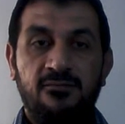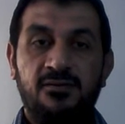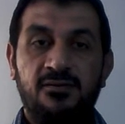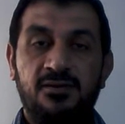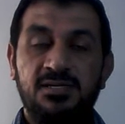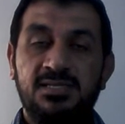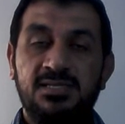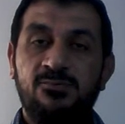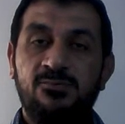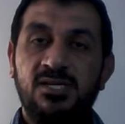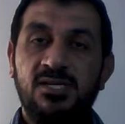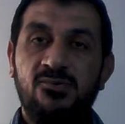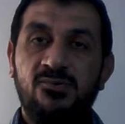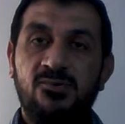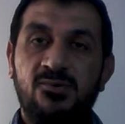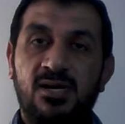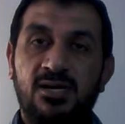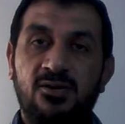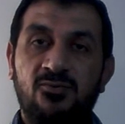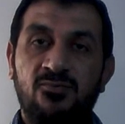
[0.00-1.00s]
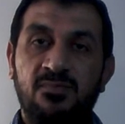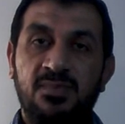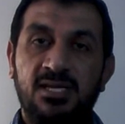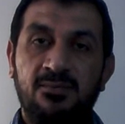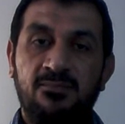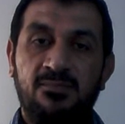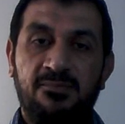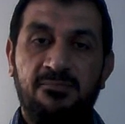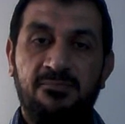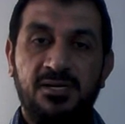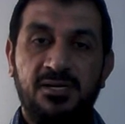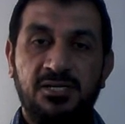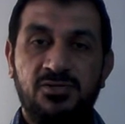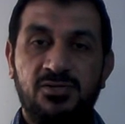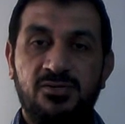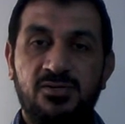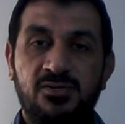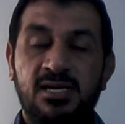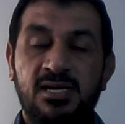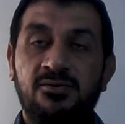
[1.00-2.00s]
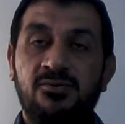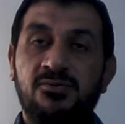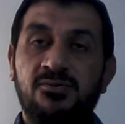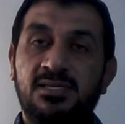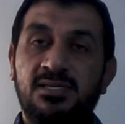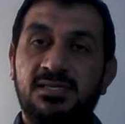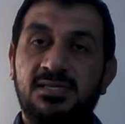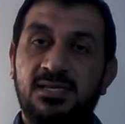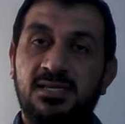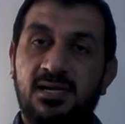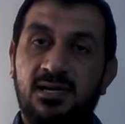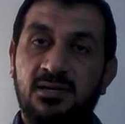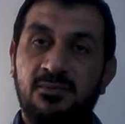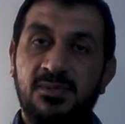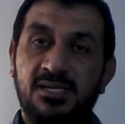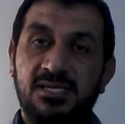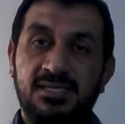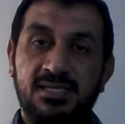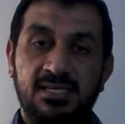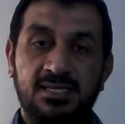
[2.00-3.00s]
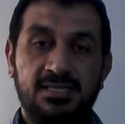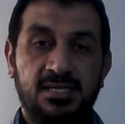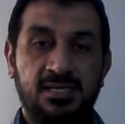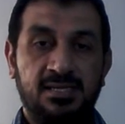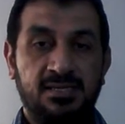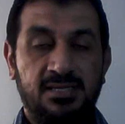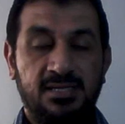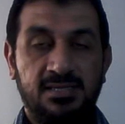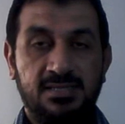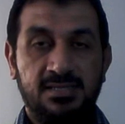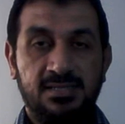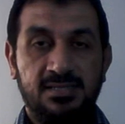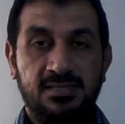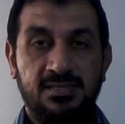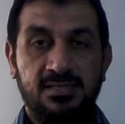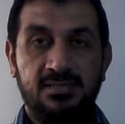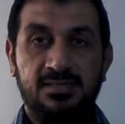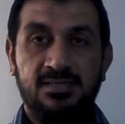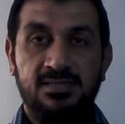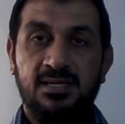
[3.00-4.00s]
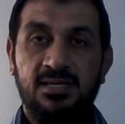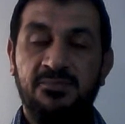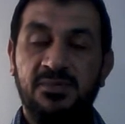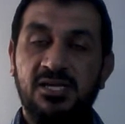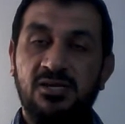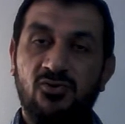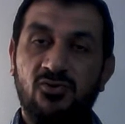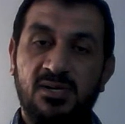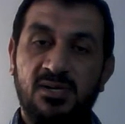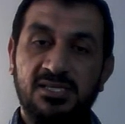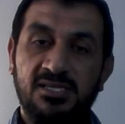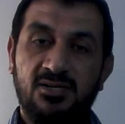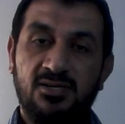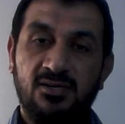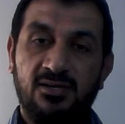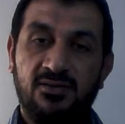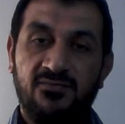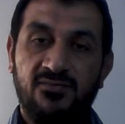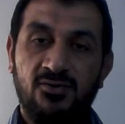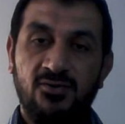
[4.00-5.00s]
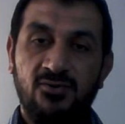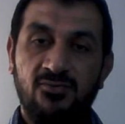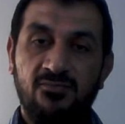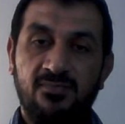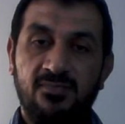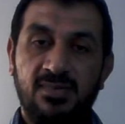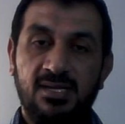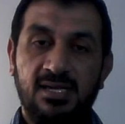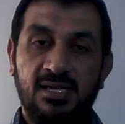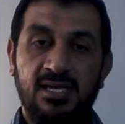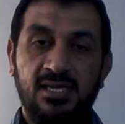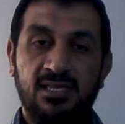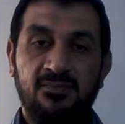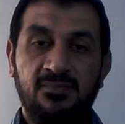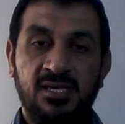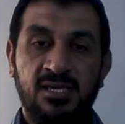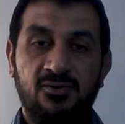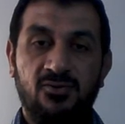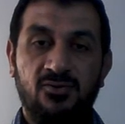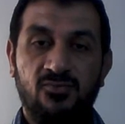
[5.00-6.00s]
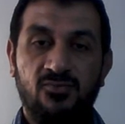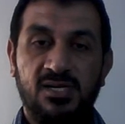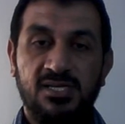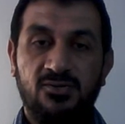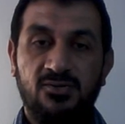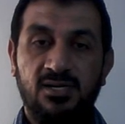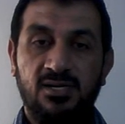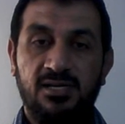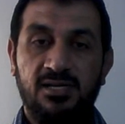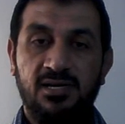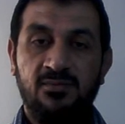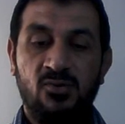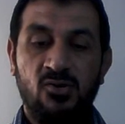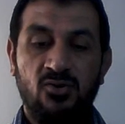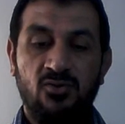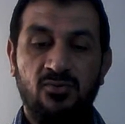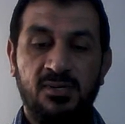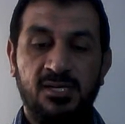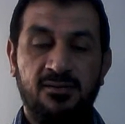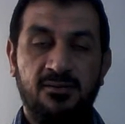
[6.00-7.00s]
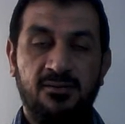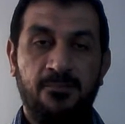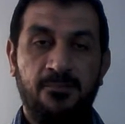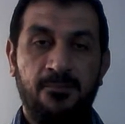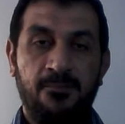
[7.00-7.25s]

First, we do a complete blood picture and notice the RBC's indices, the mean corpuscular volume and mean corpuscular hemoglobin.